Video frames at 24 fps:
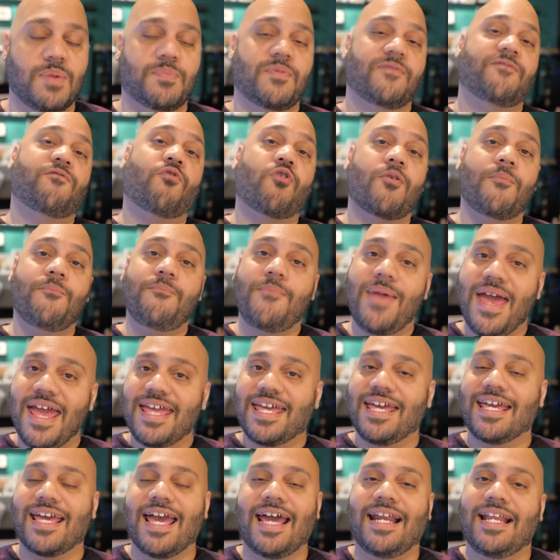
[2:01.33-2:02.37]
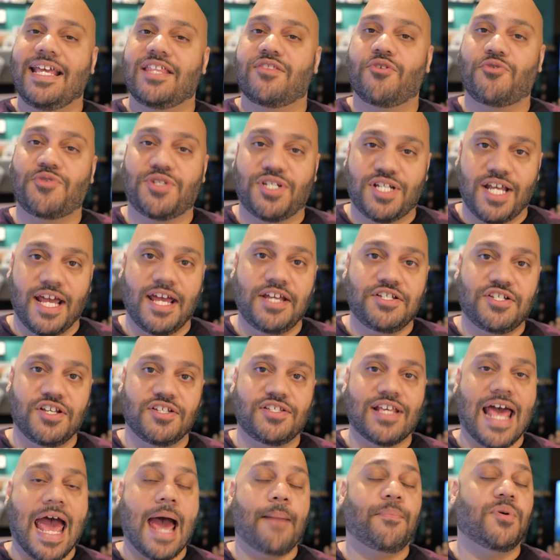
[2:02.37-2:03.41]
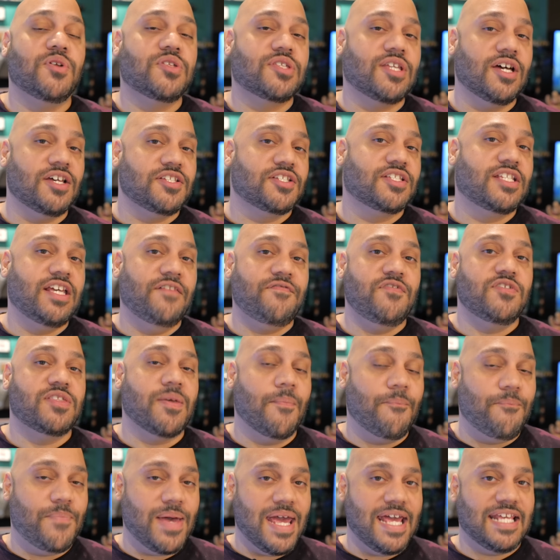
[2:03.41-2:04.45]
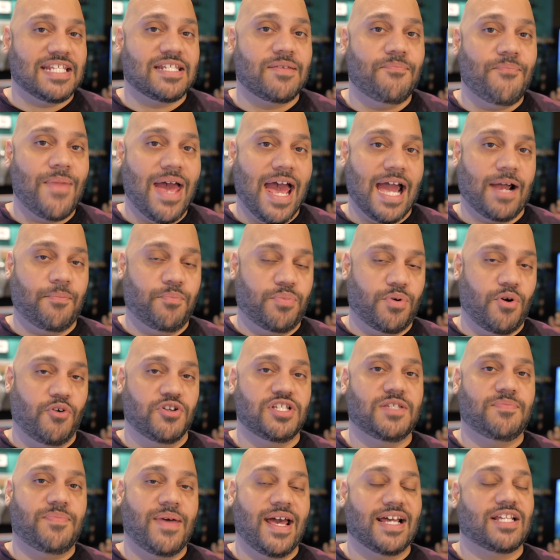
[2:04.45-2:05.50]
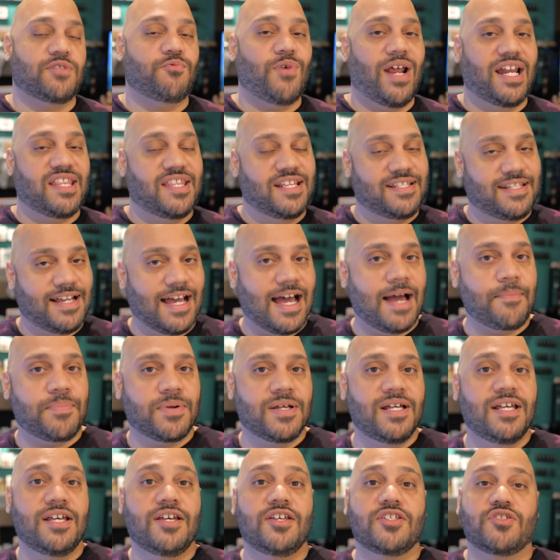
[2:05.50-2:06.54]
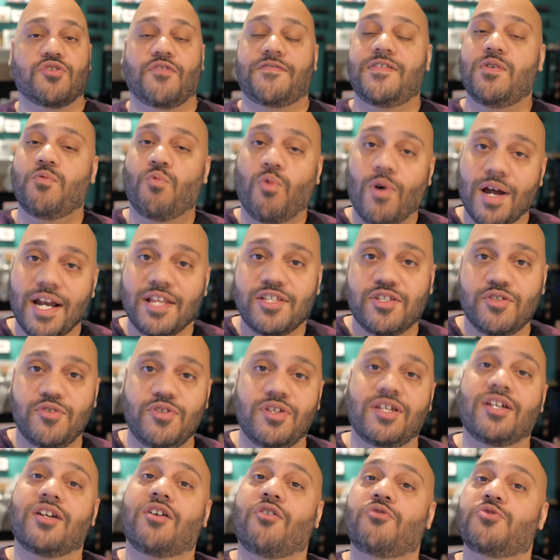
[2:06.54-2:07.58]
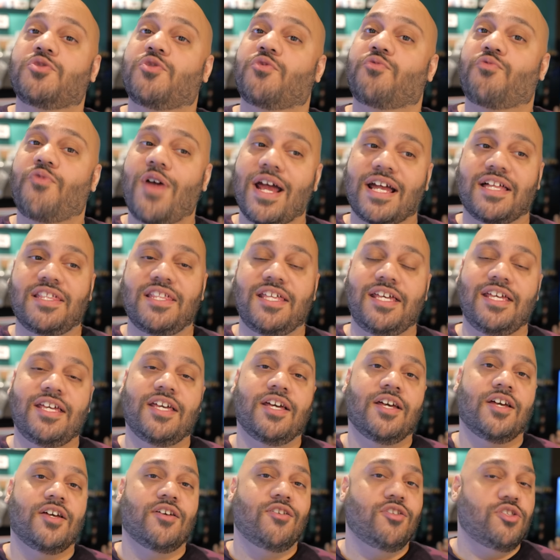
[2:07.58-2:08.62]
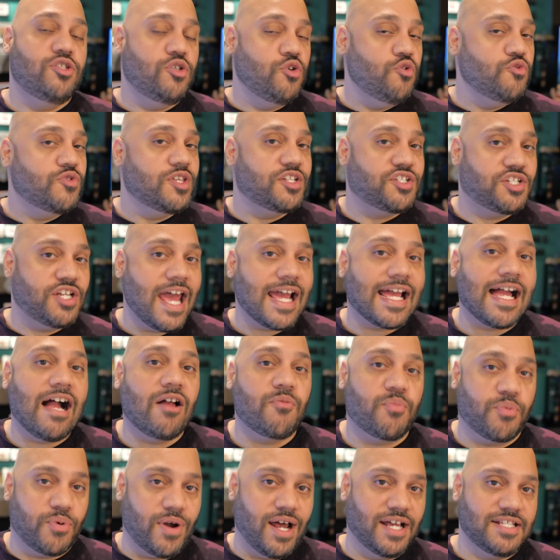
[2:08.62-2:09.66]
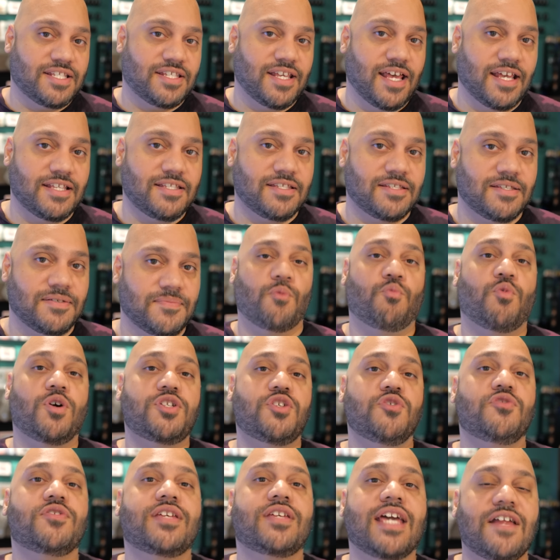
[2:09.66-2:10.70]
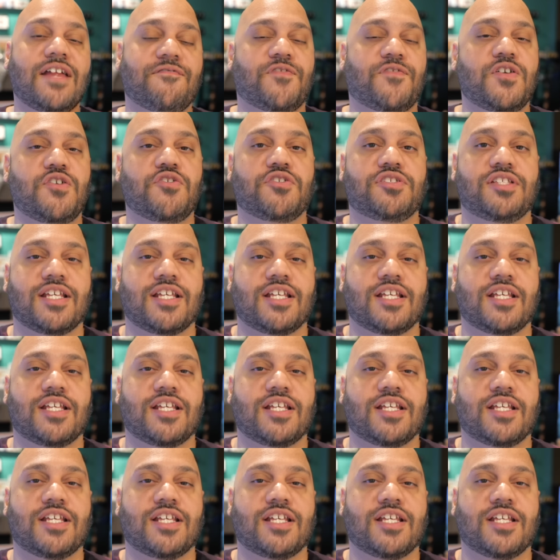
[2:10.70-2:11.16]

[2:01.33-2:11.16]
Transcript: But before making any of those changes, Apple does give you the base Mac Pro specs right at the top. So if you wanted to, you can go directly to the checkout process, and what you get for your